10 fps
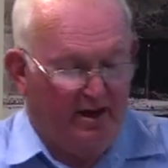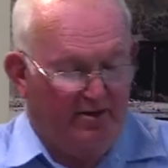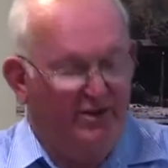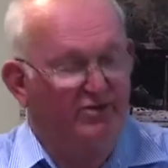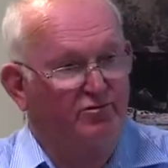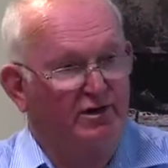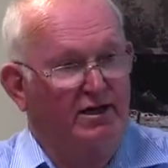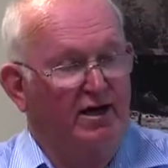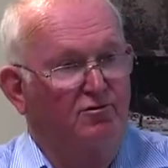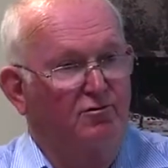Only three
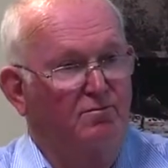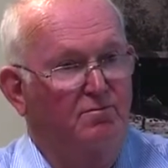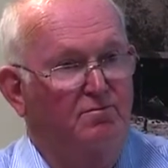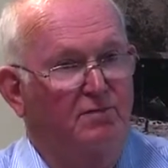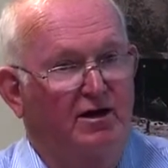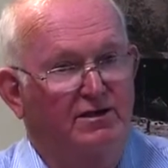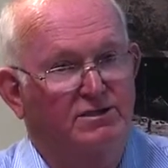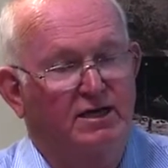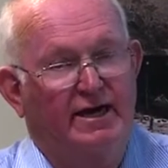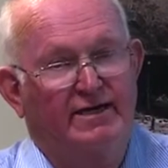local
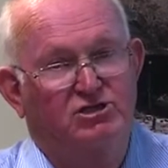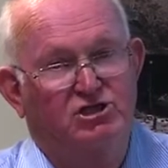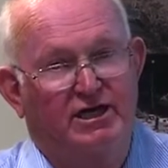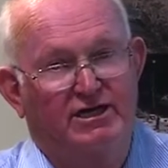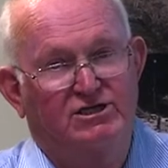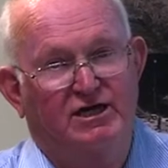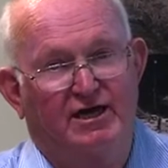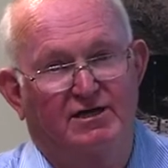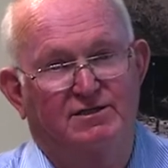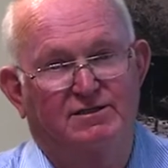mines had change
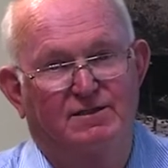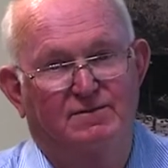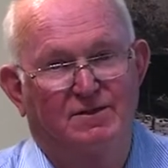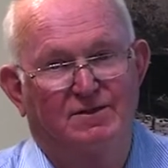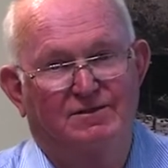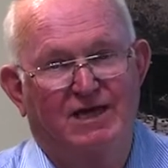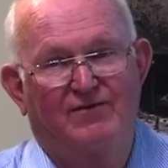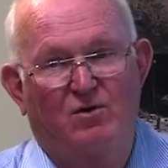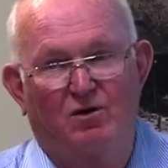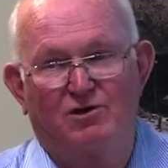houses to
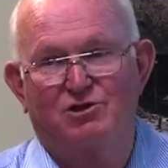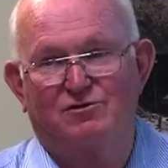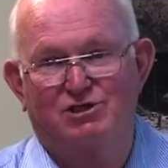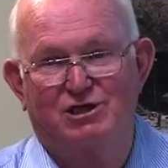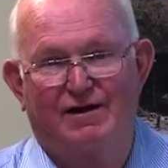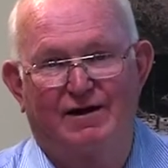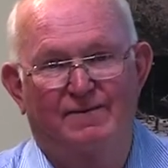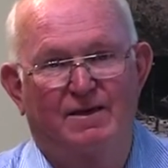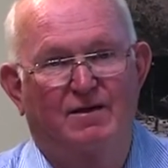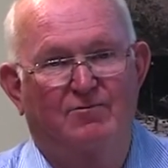have a wash or
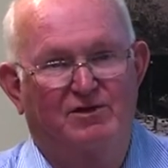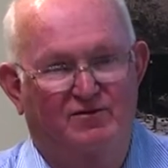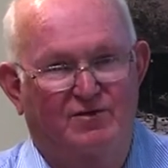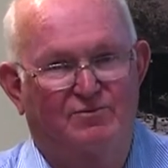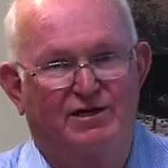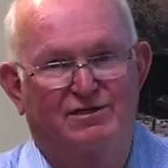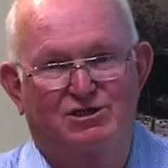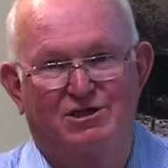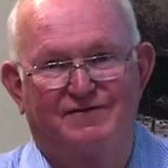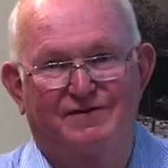shower when you completed
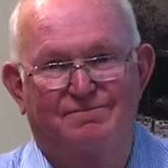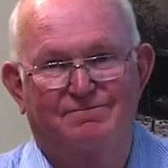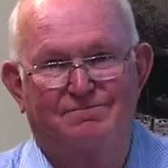the shift.